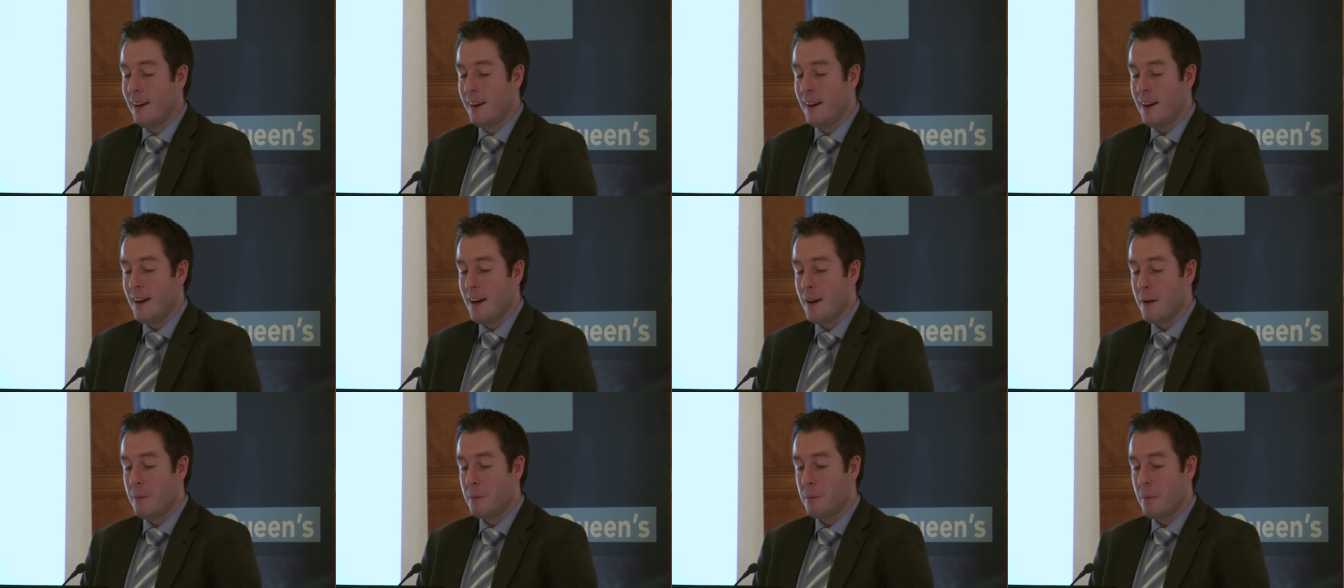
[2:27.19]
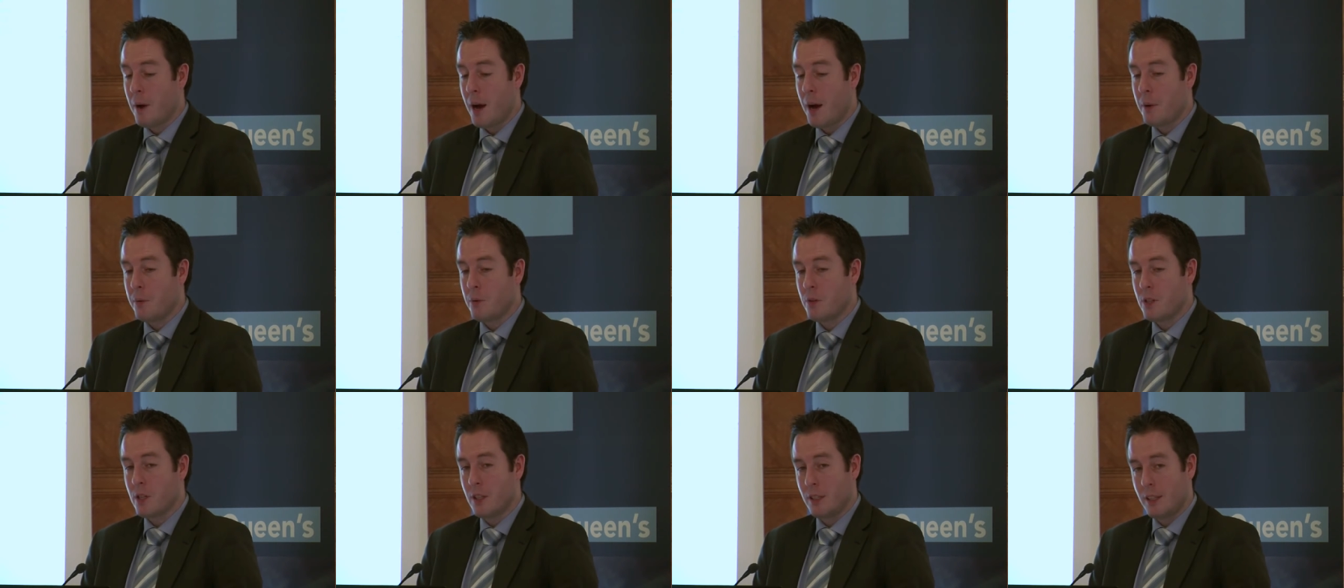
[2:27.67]
I
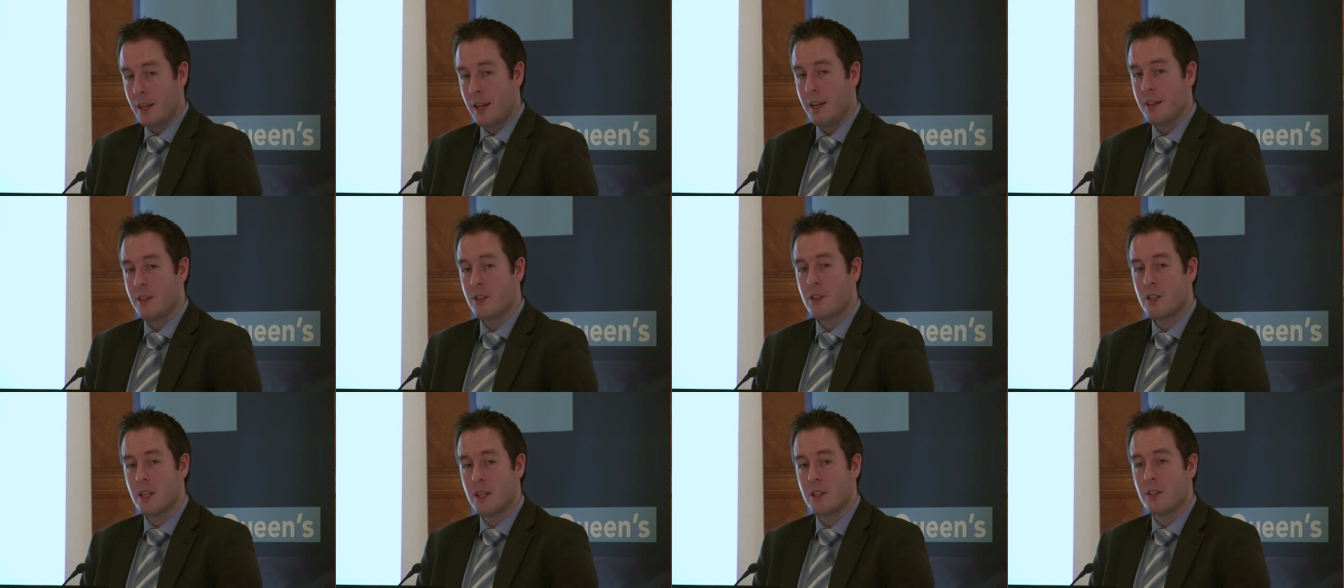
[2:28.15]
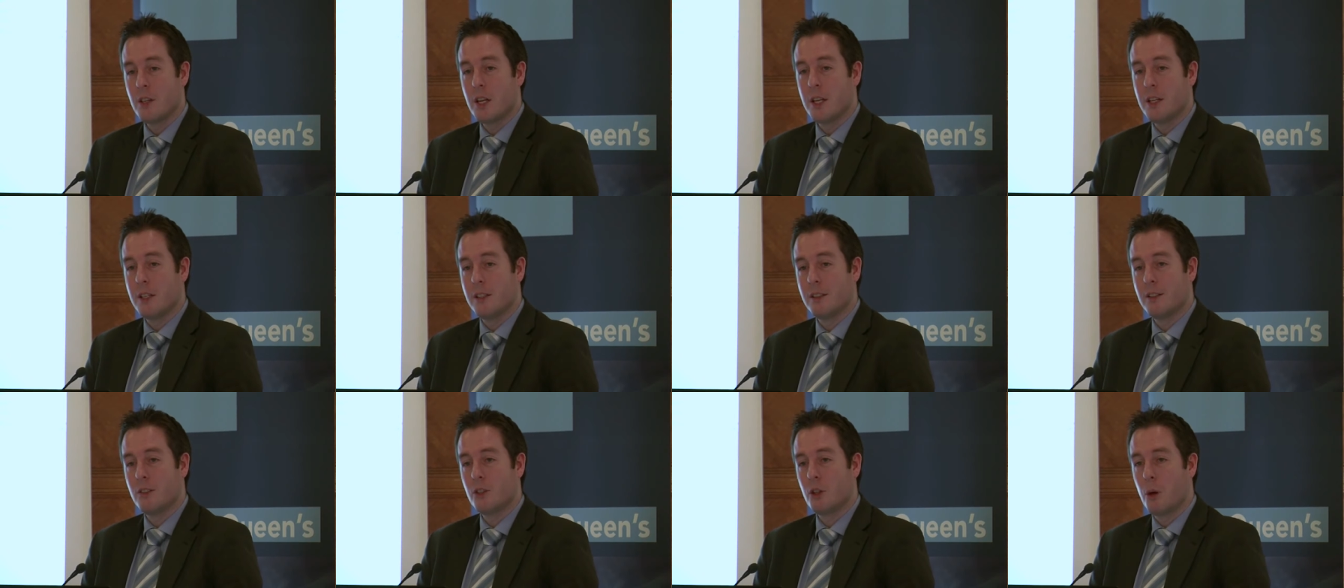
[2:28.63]
was engaged
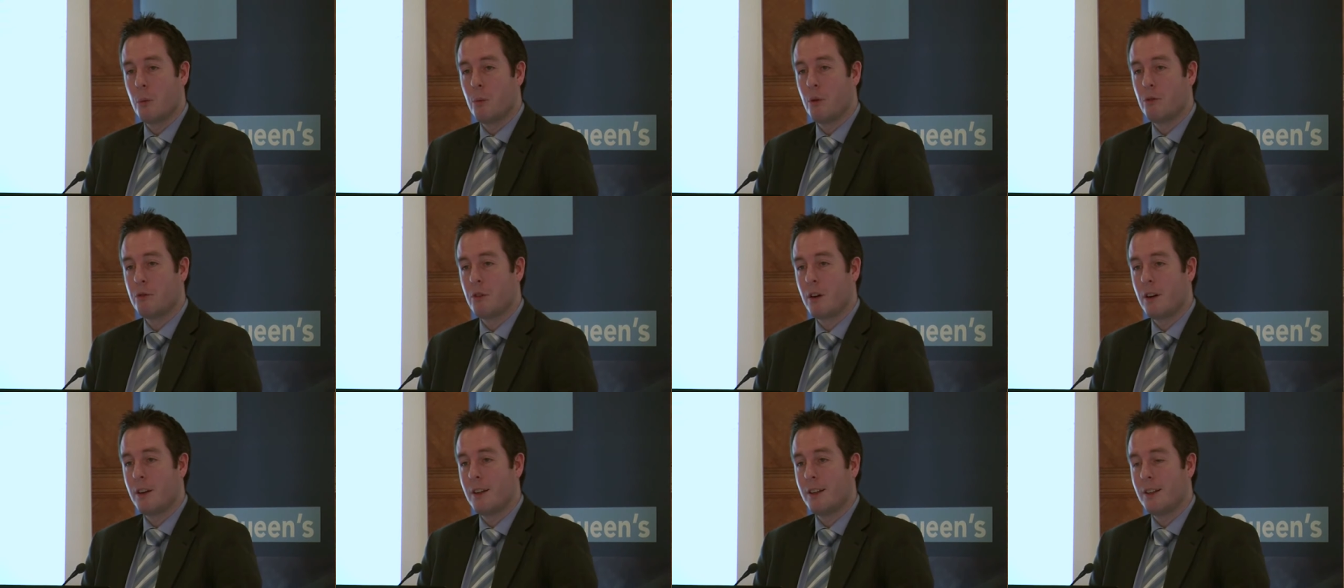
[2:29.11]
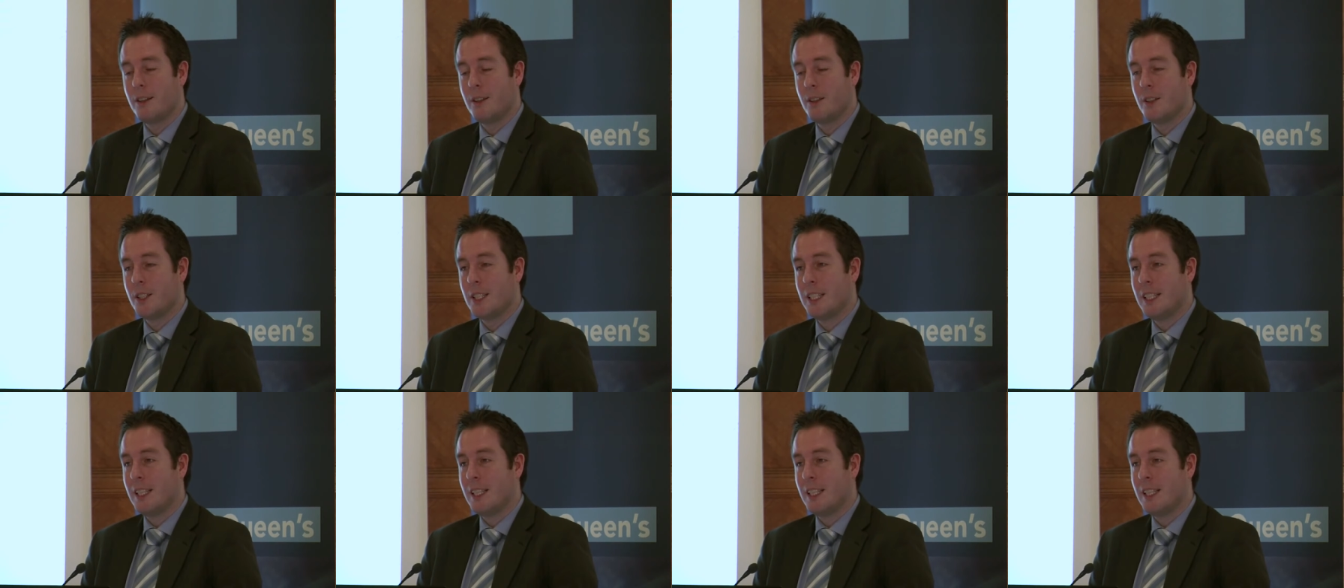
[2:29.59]
in some of our